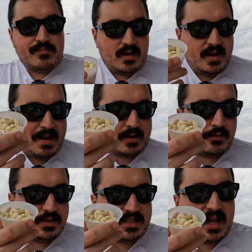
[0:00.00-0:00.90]
and
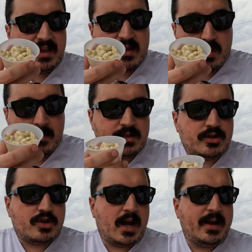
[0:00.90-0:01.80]
macaroni salad that we're about to
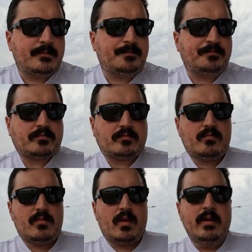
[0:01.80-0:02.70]
try.
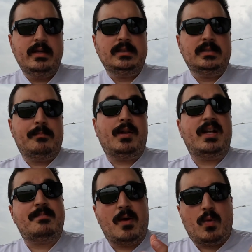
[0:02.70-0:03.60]

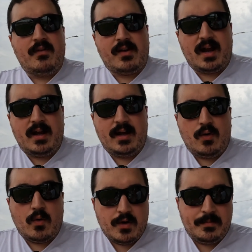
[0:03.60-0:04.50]
Plus, my wife got a
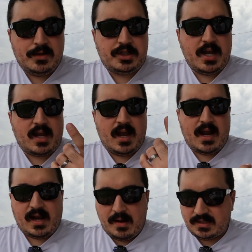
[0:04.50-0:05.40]
Oreo milkshake and
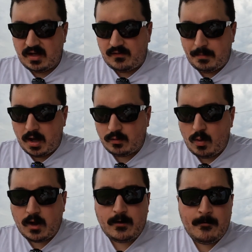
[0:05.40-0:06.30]
I got myself a bottled
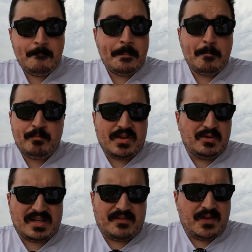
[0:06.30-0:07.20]
water. And it
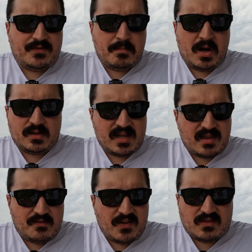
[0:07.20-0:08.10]
was like 50 bucks, I
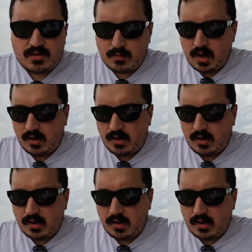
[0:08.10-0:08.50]
think, $53.